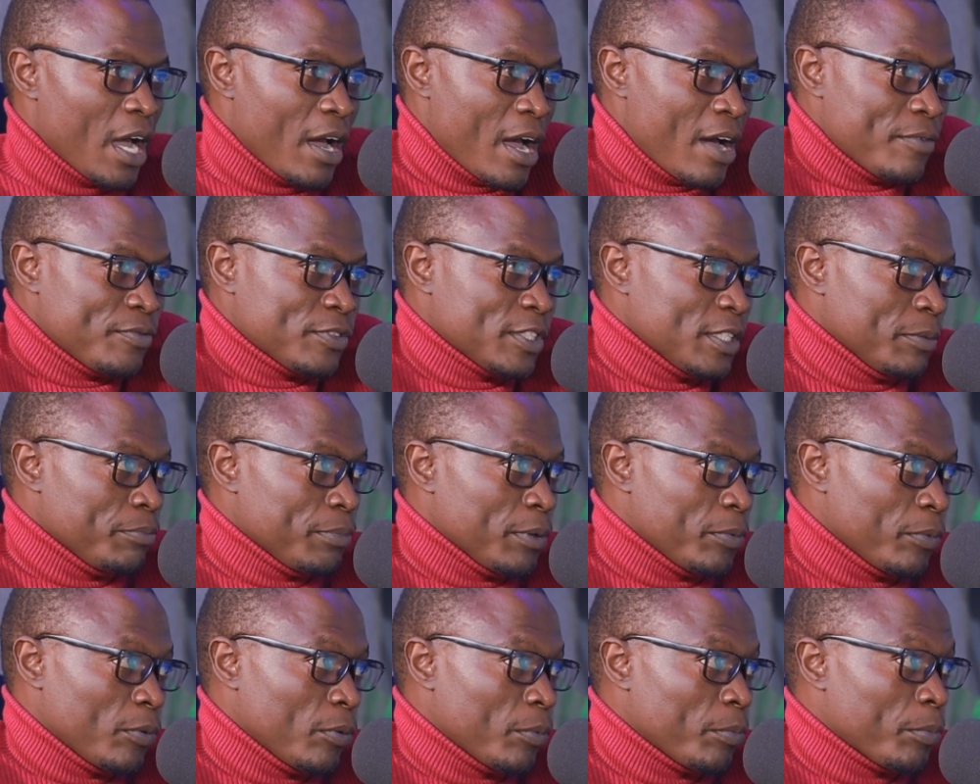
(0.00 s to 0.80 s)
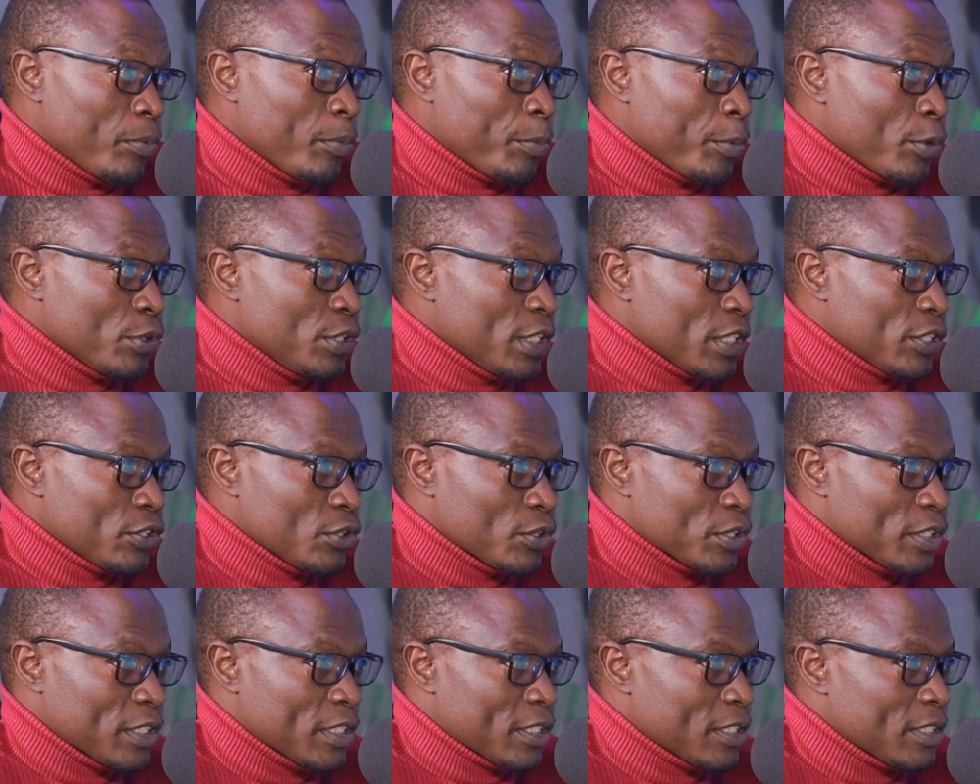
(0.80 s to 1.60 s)
I've seen people
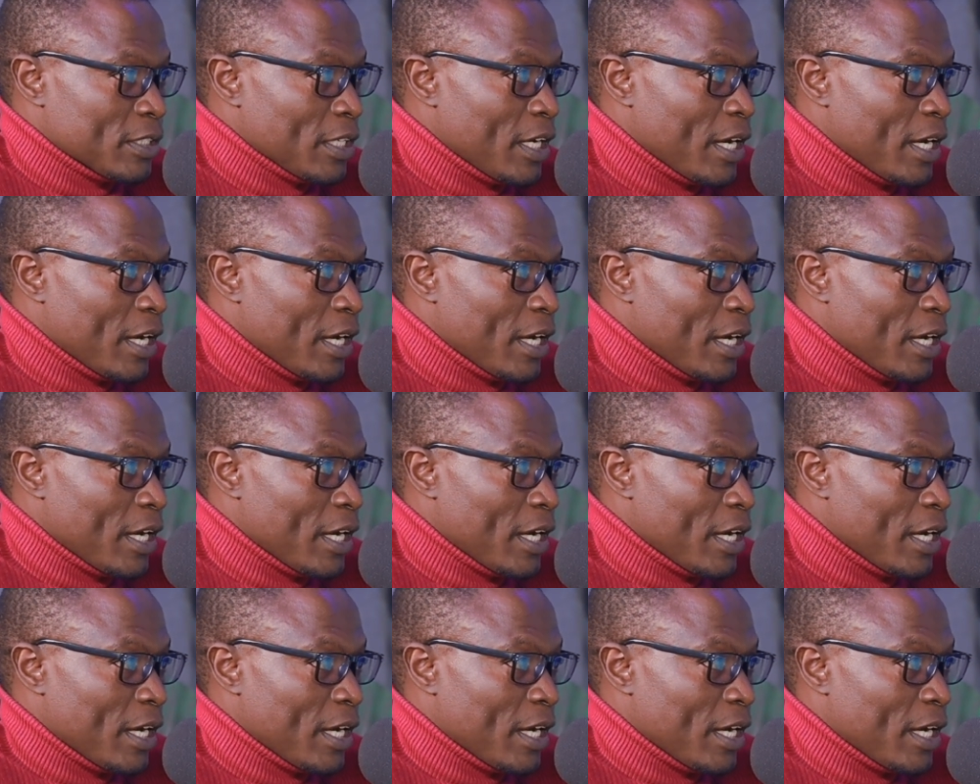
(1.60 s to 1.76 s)
projections.